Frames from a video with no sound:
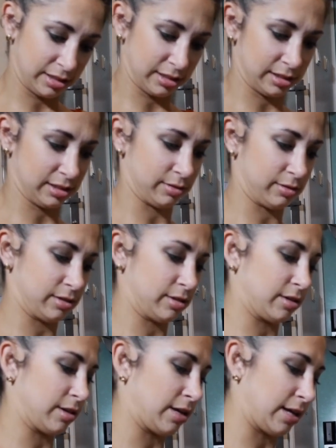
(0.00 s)
This is a
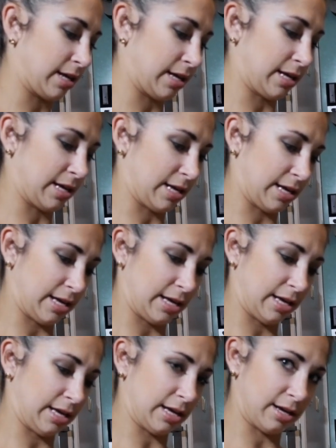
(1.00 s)

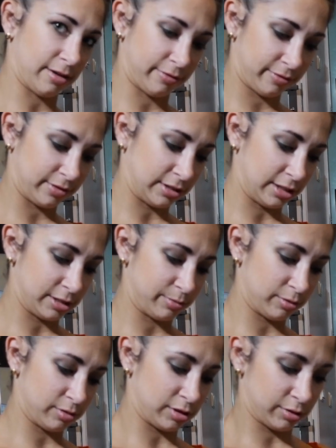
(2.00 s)
half
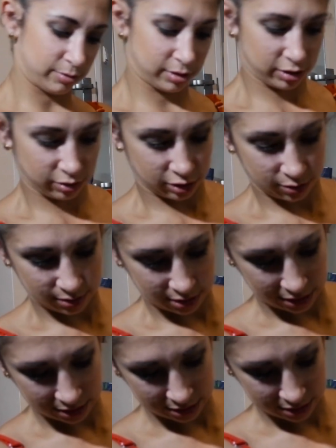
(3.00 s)
teaspoon, so we're going to do 2 of
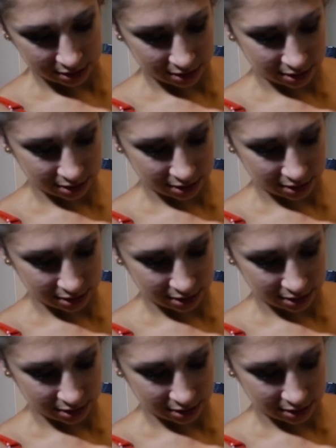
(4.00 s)
these.